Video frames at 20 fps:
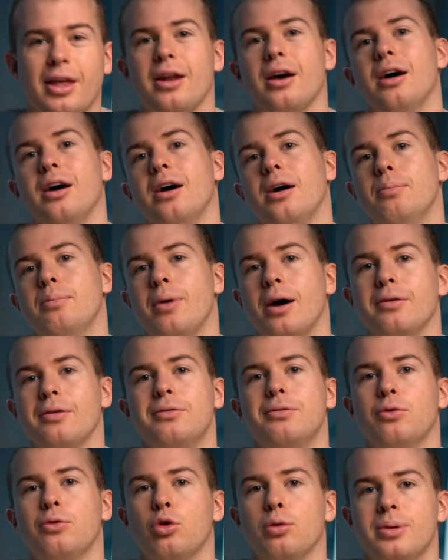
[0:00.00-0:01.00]
that are above
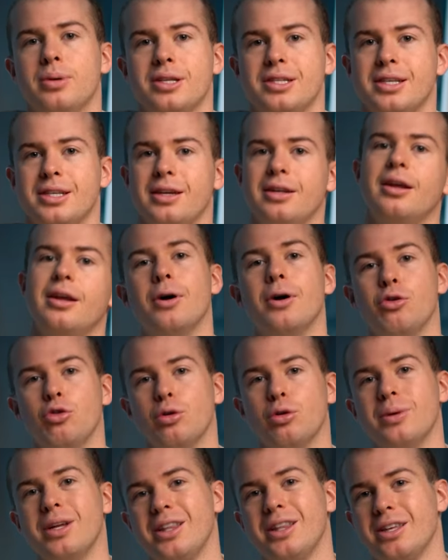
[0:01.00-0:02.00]
four percent, but
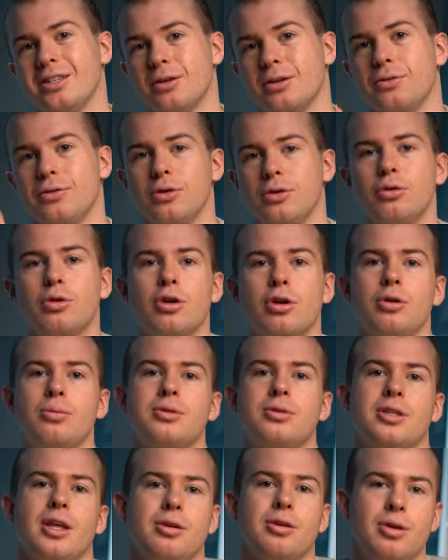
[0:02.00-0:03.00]
normally there's a few
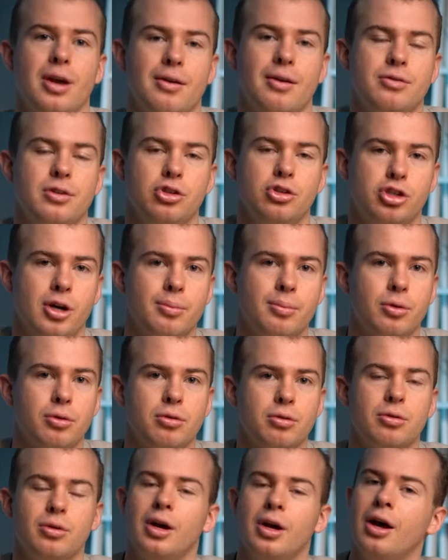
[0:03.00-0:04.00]
hoops that you have to jump
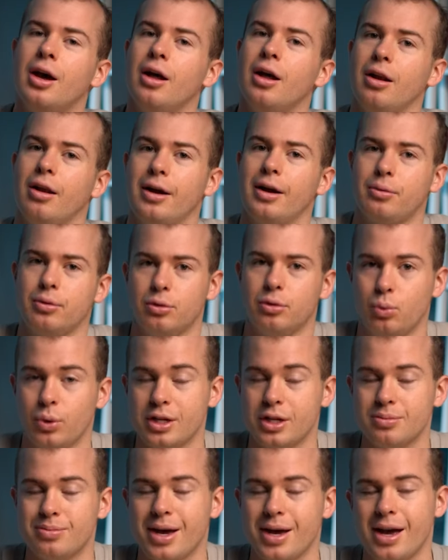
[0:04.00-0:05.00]
through. Like with
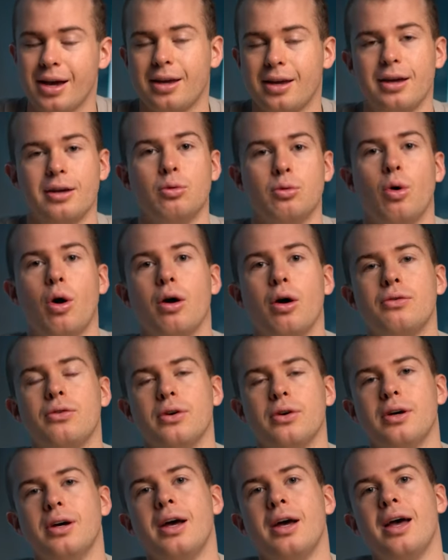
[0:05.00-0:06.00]
Westpac, it'll
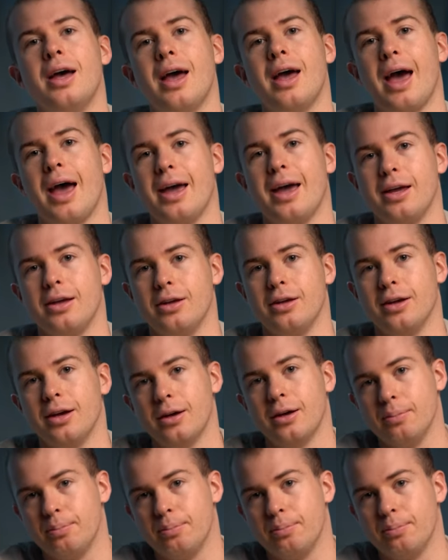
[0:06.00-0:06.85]
offer a